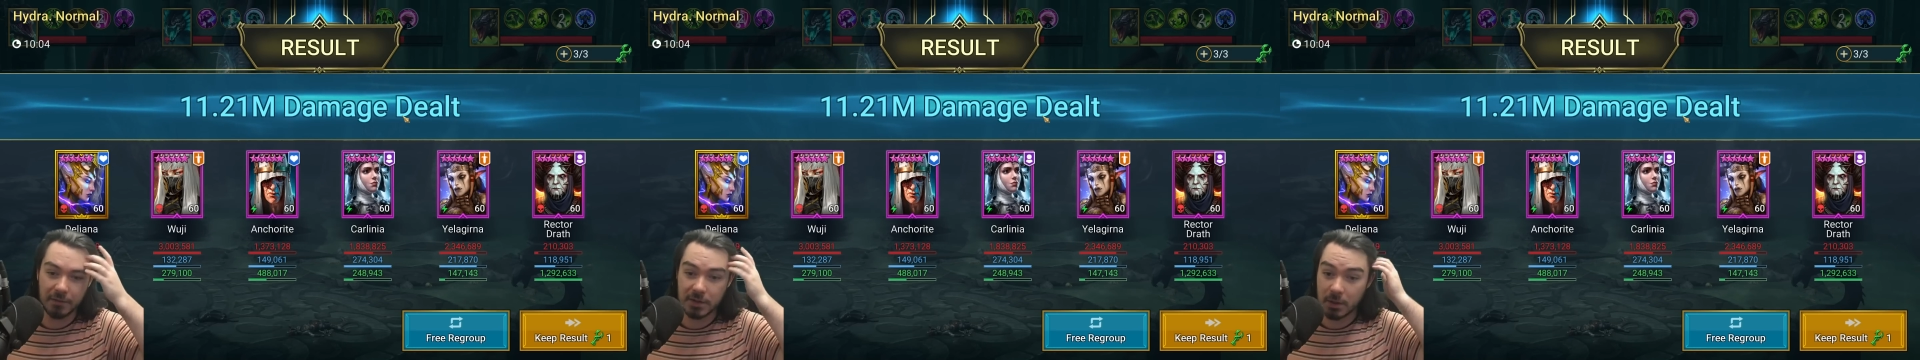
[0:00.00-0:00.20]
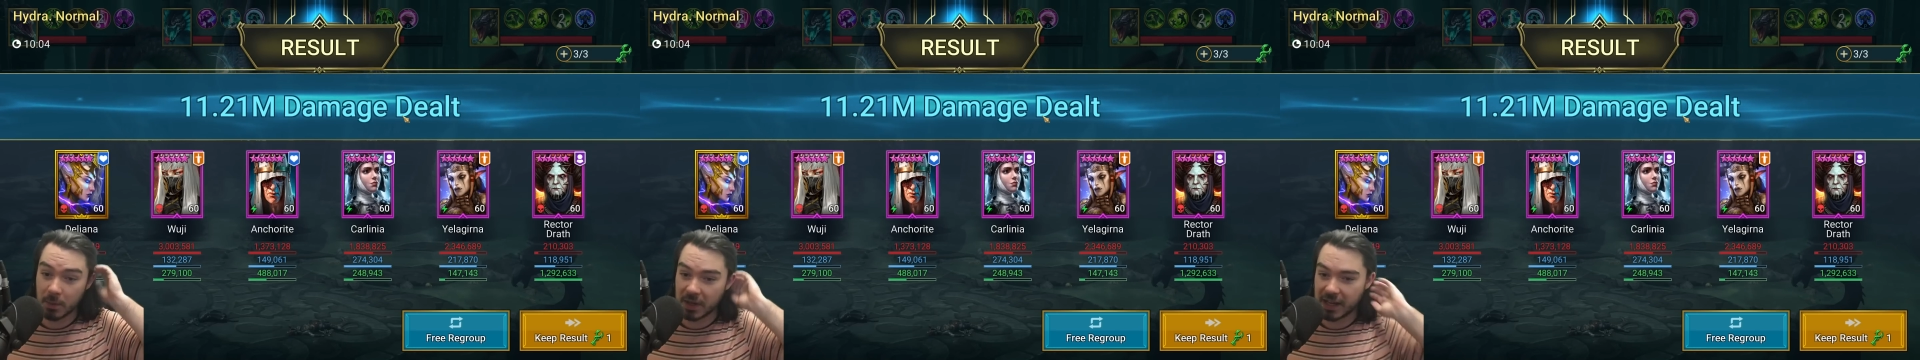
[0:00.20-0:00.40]

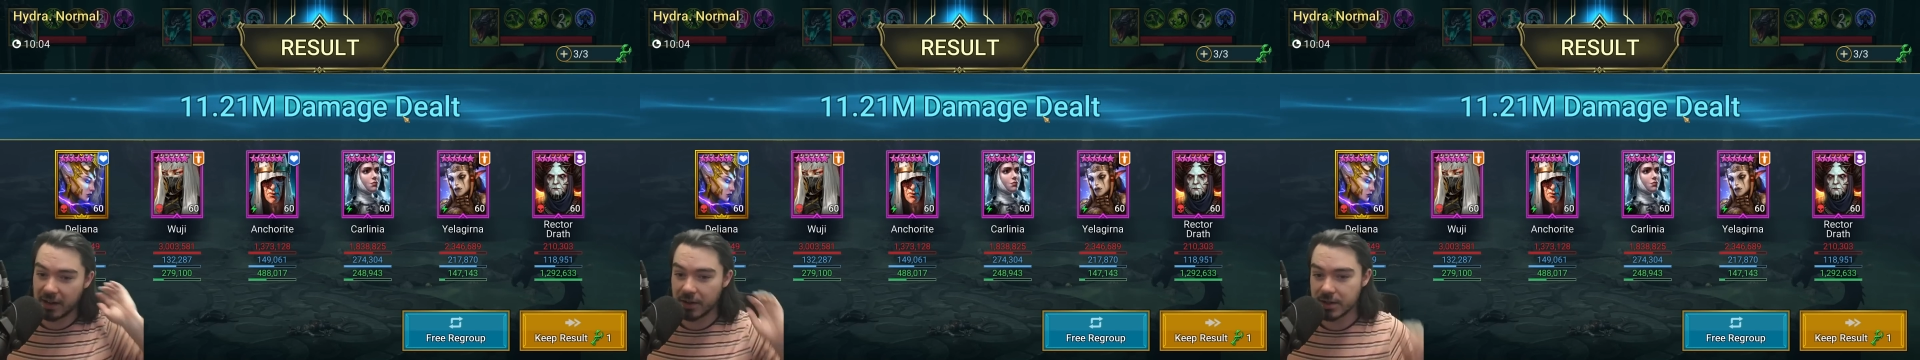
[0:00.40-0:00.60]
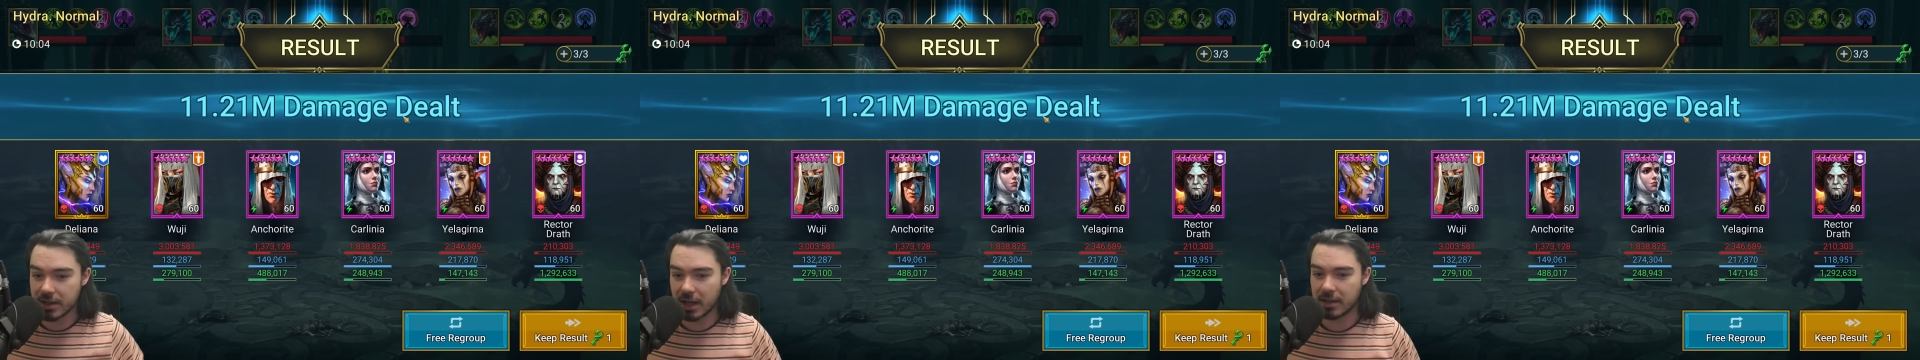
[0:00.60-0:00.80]
if someone
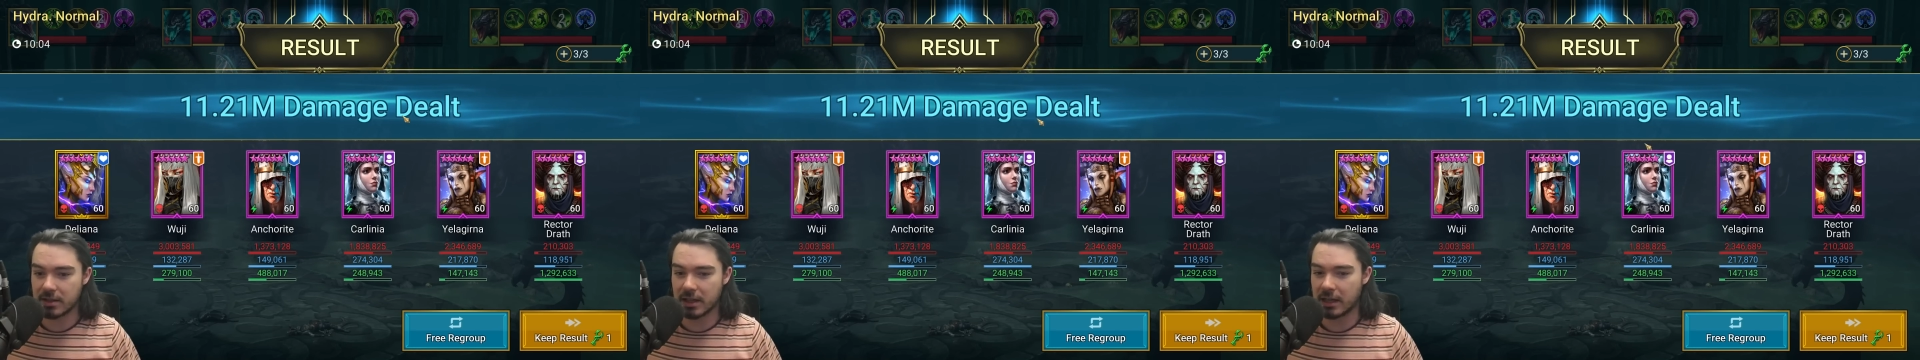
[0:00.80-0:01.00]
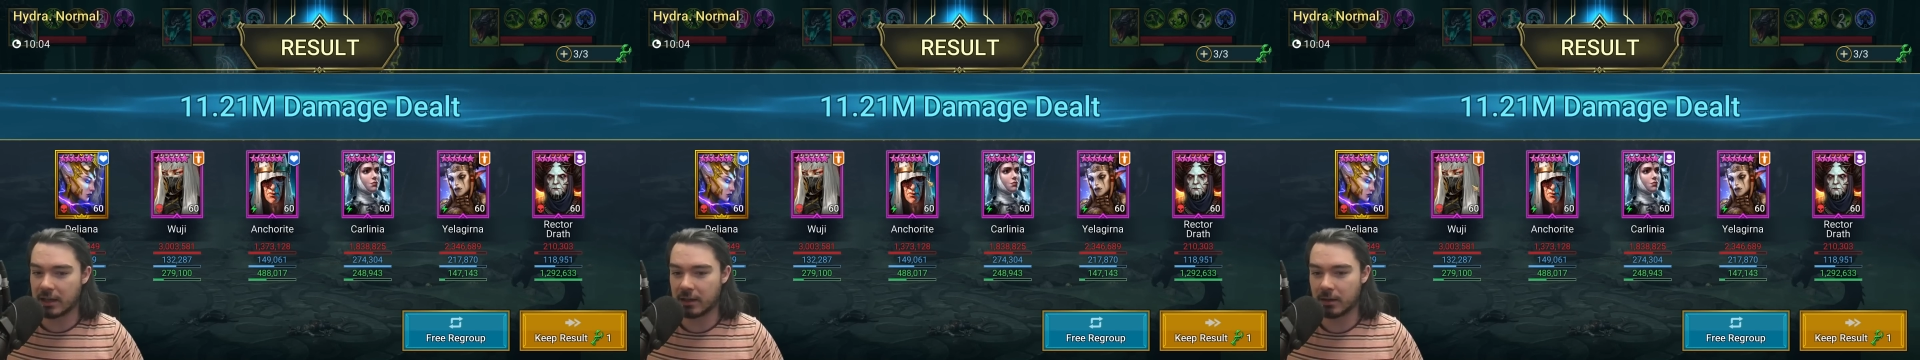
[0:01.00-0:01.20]
else
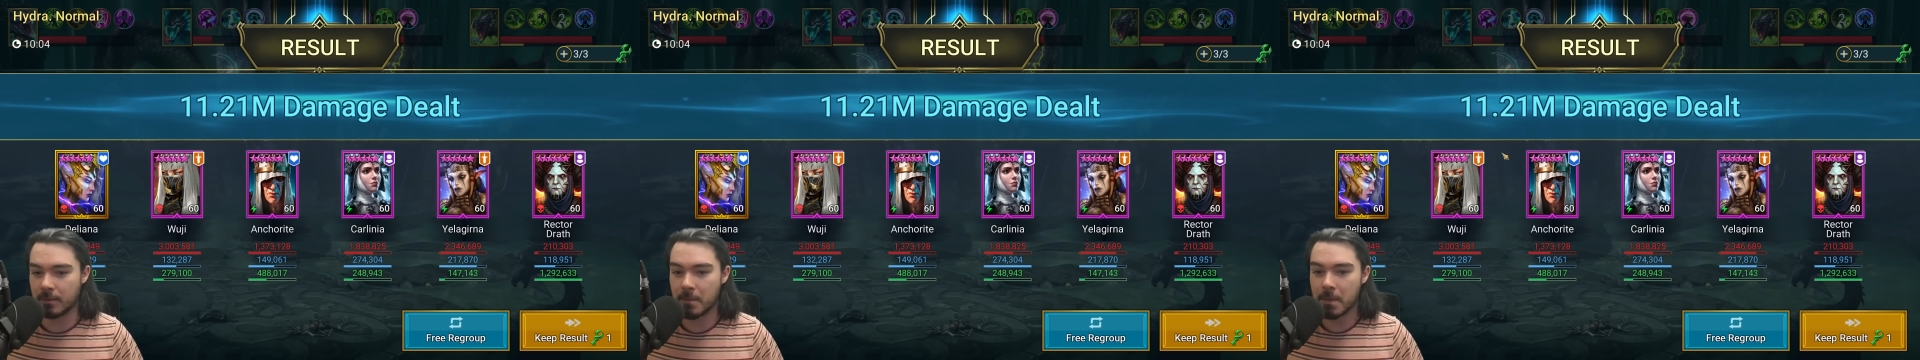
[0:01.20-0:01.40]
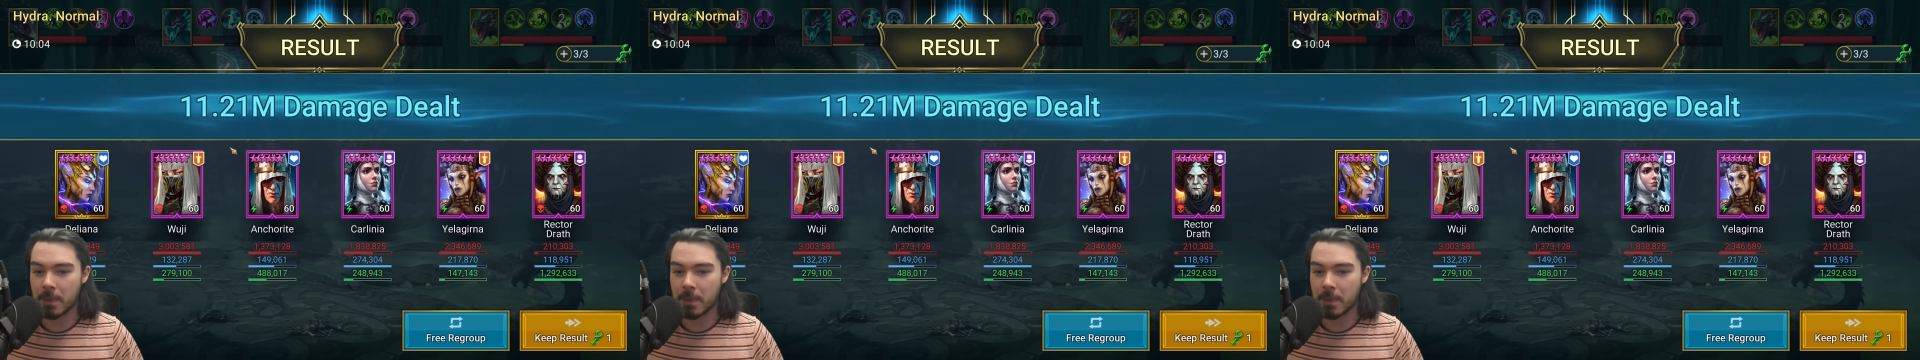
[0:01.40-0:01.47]
gets eaten,